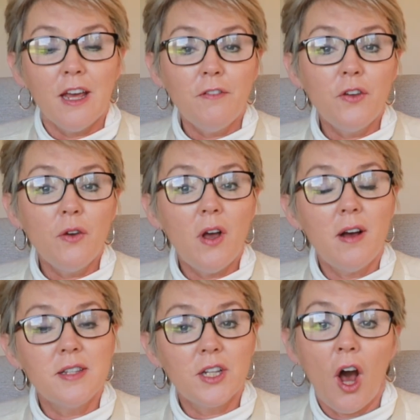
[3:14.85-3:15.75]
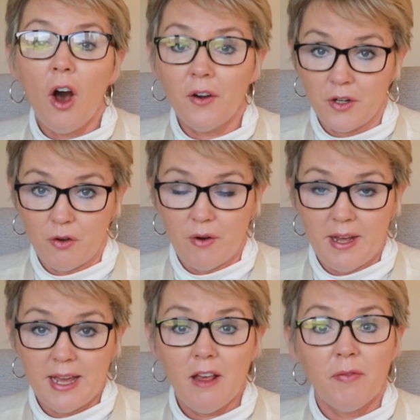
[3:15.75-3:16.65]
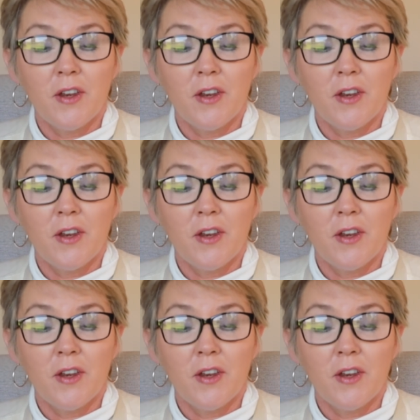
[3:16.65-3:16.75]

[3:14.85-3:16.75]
If you guys can't agree,